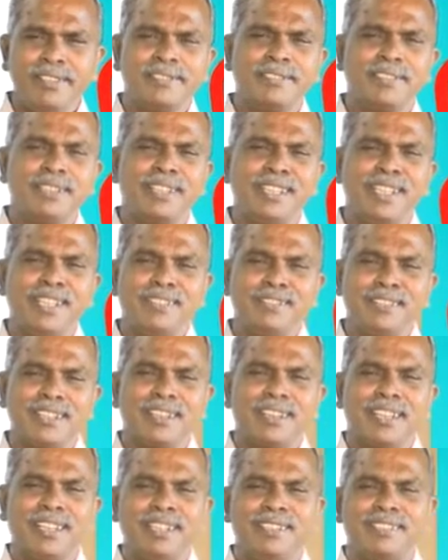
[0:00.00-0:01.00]
danger
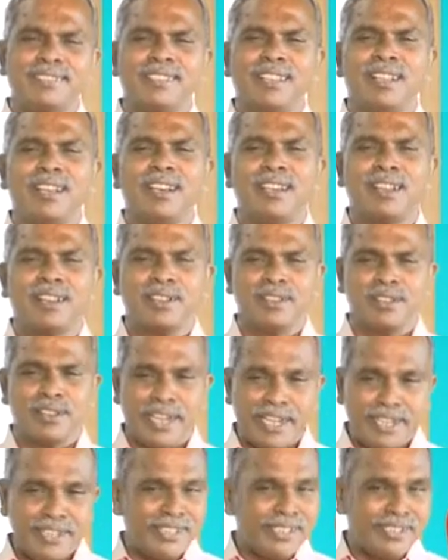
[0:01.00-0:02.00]
lights are
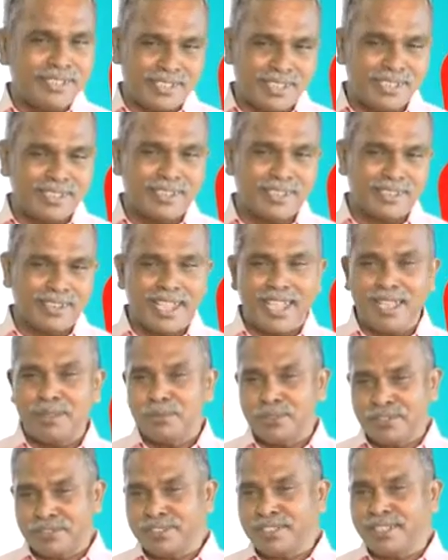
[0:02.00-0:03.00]
red in color? Have
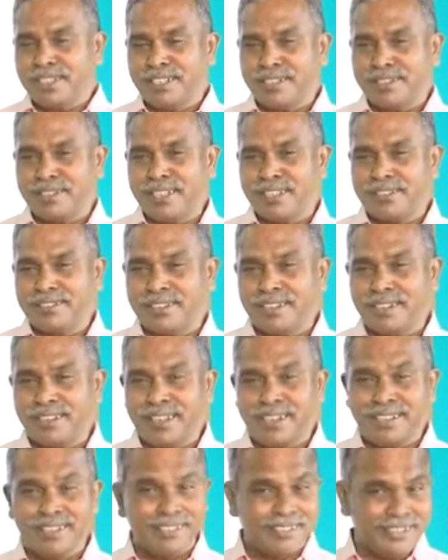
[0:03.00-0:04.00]
you seen danger
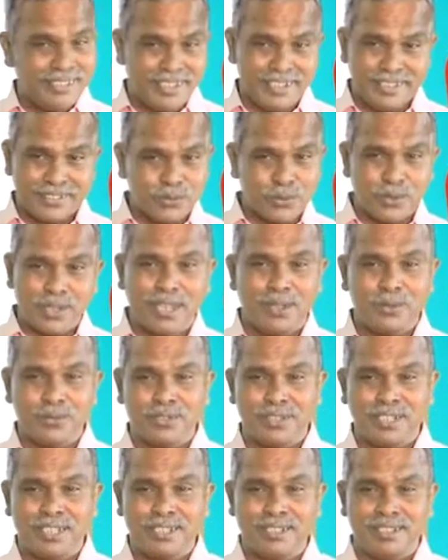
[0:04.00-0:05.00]
light? Yes, you have
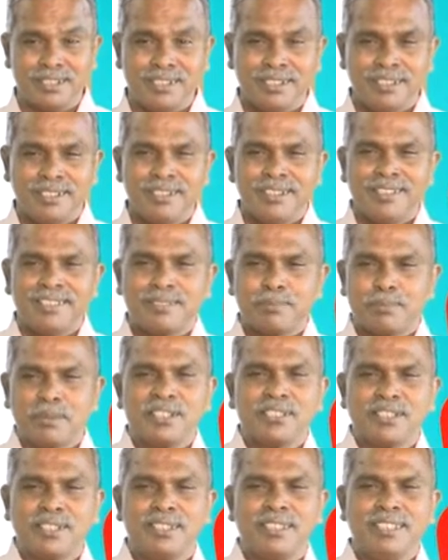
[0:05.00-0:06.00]
seen,
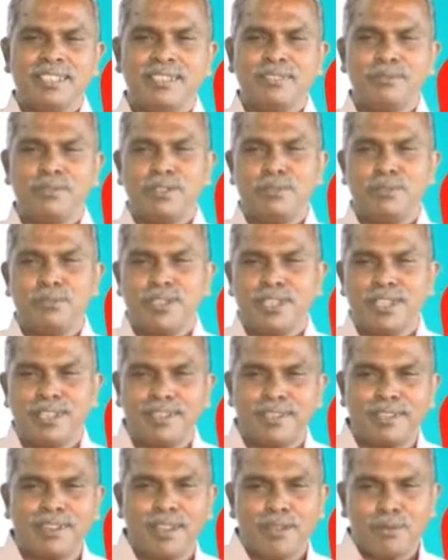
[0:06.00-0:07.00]
especially when we are
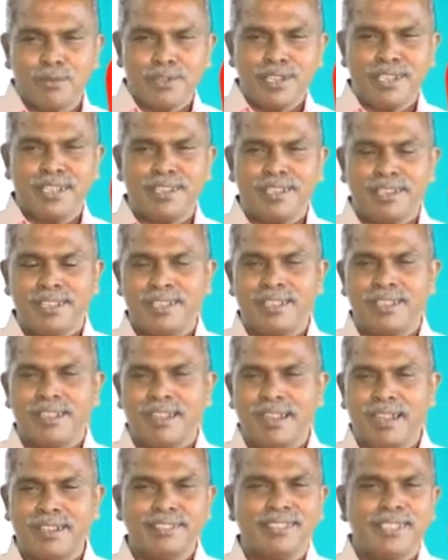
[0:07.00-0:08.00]
traveling
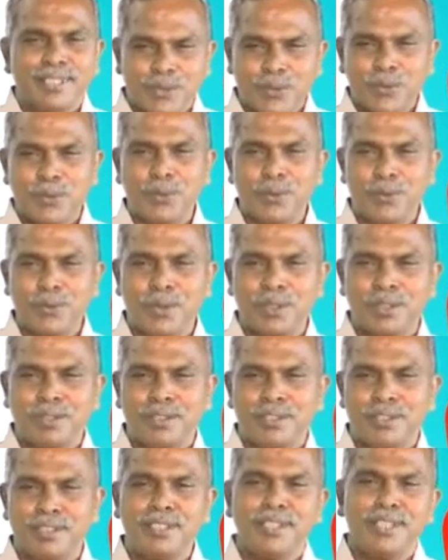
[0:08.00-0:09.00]
on the road
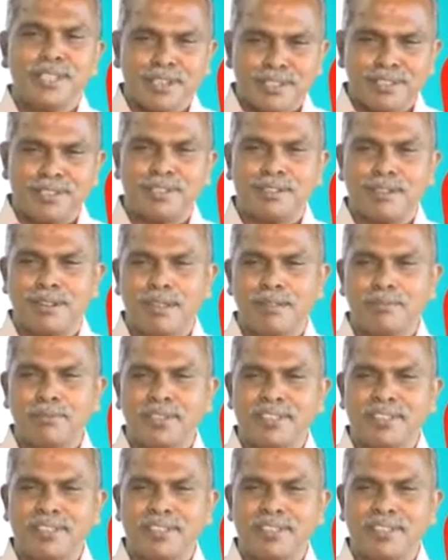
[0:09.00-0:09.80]
near the traffic